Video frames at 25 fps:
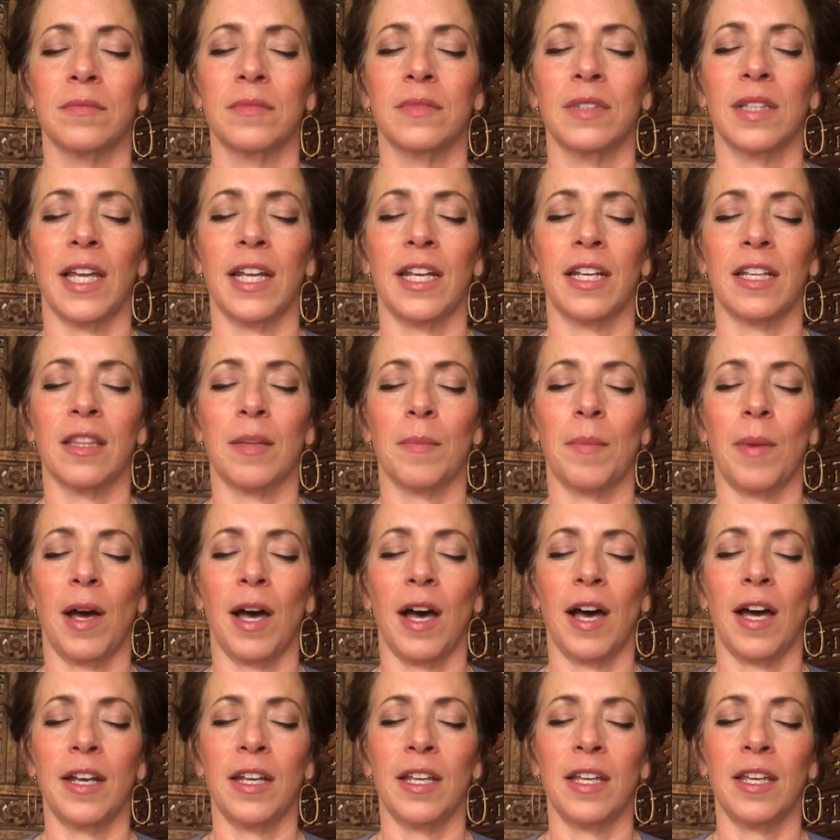letting the
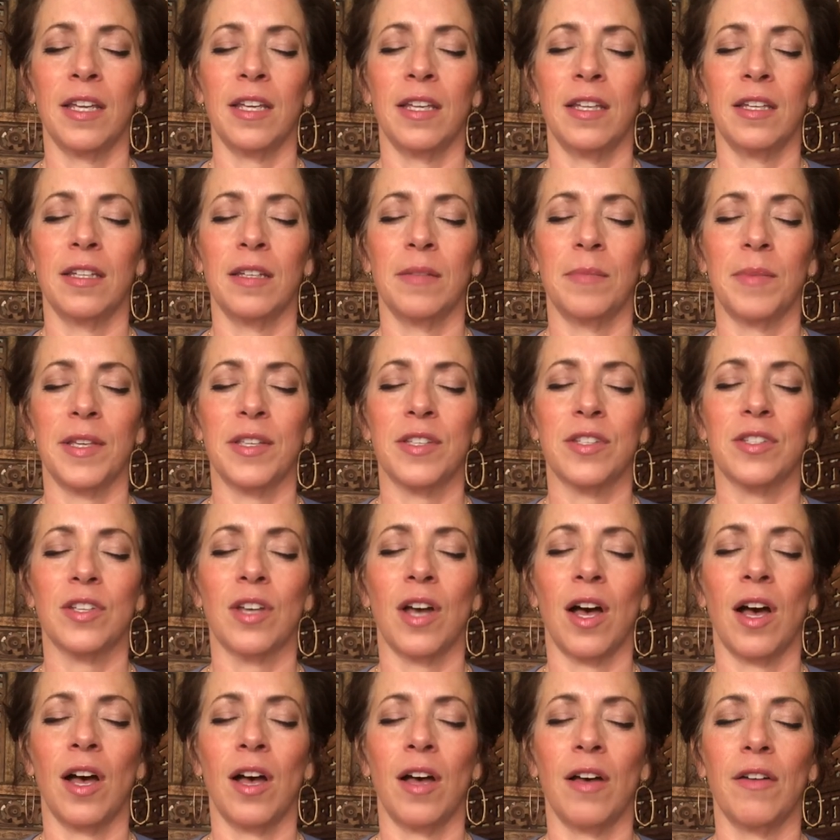body be
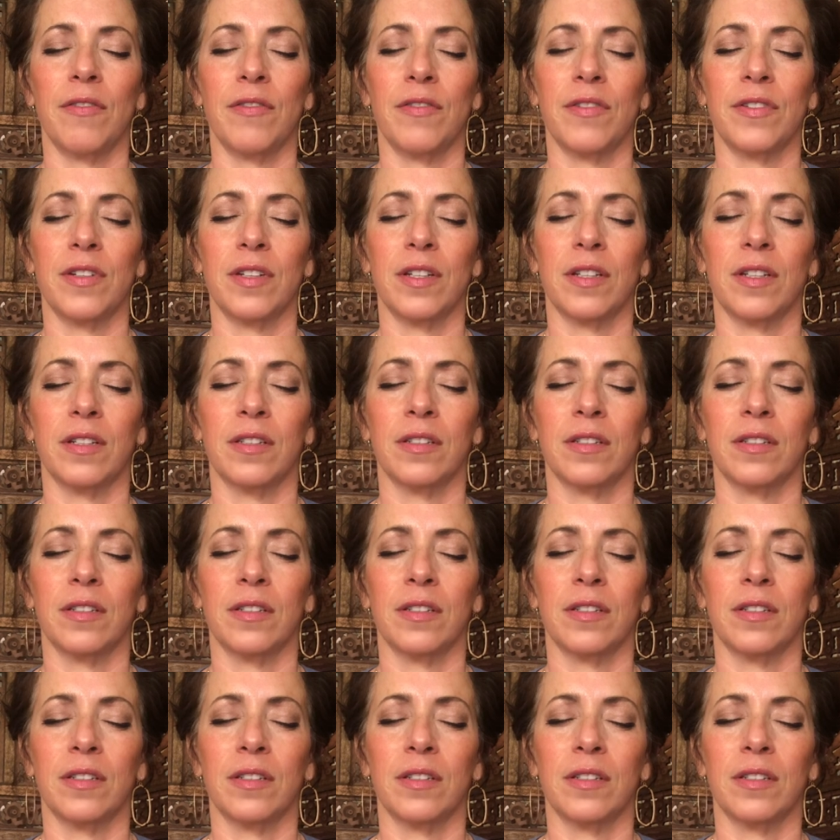soft,